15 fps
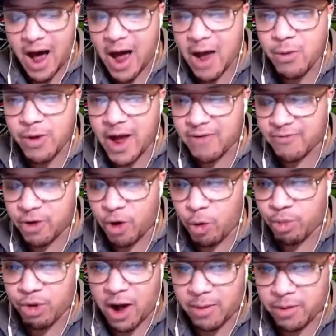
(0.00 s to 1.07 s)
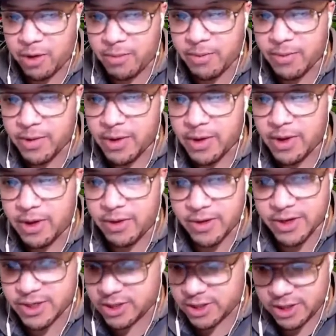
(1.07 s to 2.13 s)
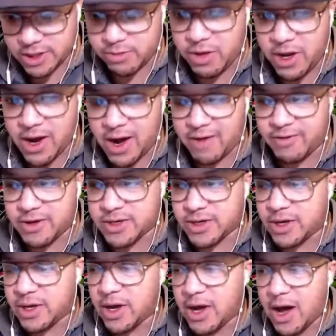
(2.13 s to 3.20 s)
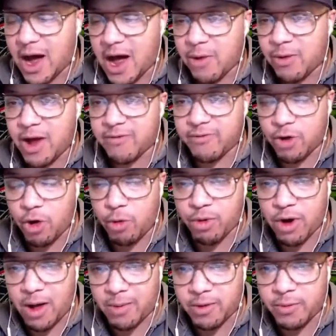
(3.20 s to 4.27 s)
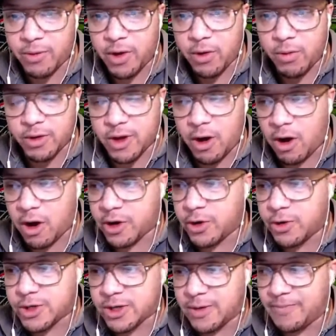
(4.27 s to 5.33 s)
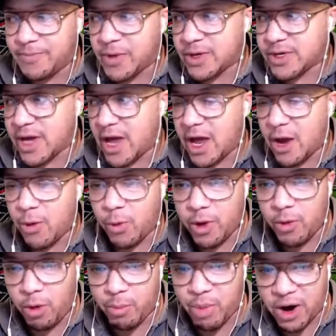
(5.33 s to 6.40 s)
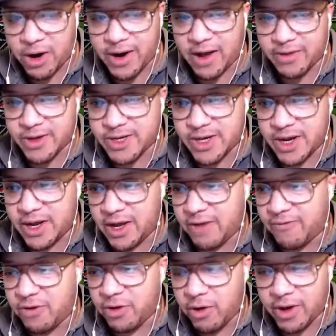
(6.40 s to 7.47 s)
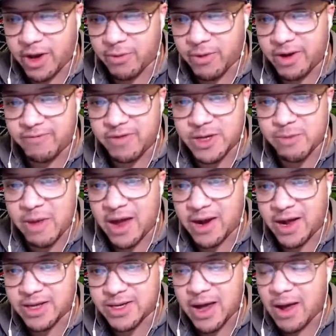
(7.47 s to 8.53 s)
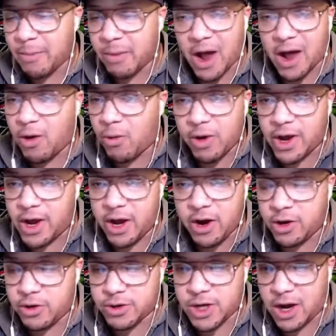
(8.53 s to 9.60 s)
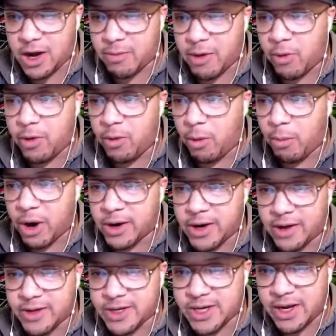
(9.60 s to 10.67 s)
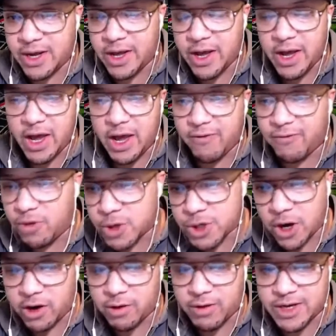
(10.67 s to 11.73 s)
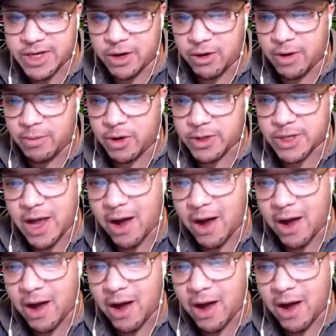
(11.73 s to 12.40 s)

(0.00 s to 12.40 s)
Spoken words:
I would have no problem. This is just me, obviously. I would have no problem with Hawk Newsom saying, we will burn down the city if you don't get rid of these mandates. But I don't want to hear you talk about we will burn down the city if you start arresting criminals.